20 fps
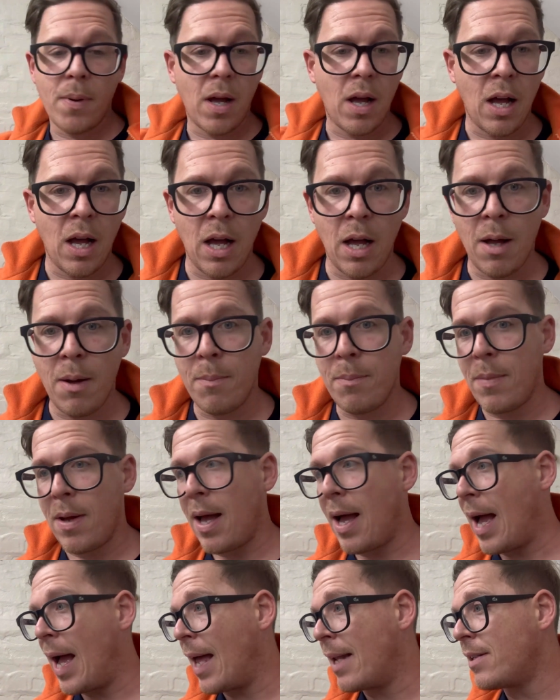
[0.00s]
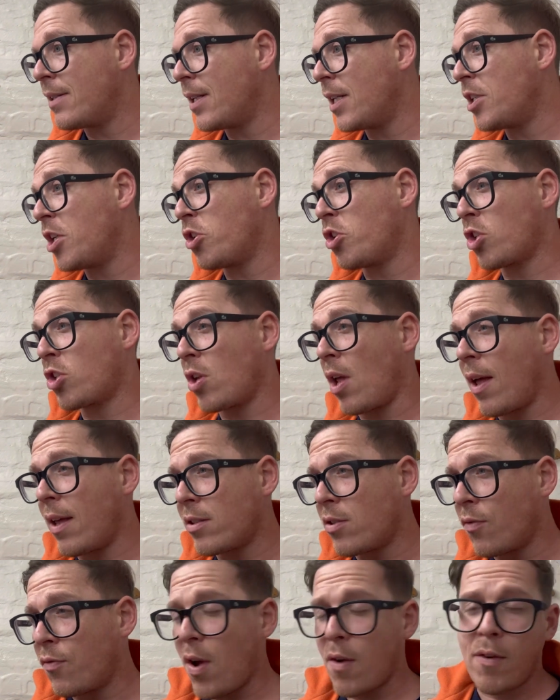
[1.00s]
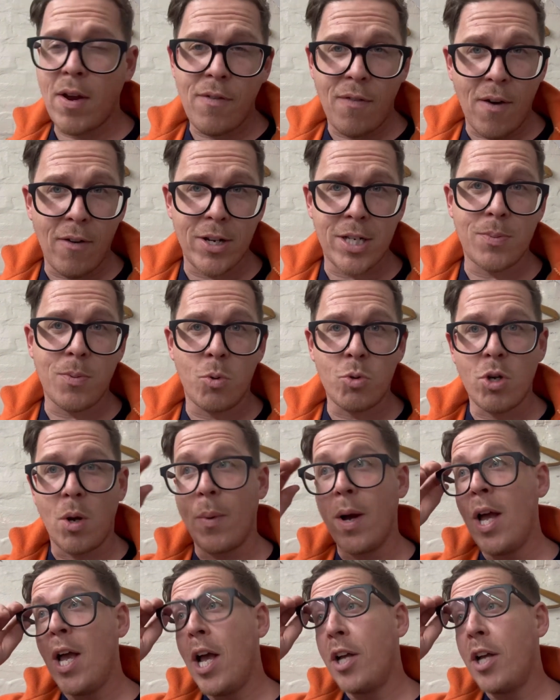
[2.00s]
And this is just as a very, very small job.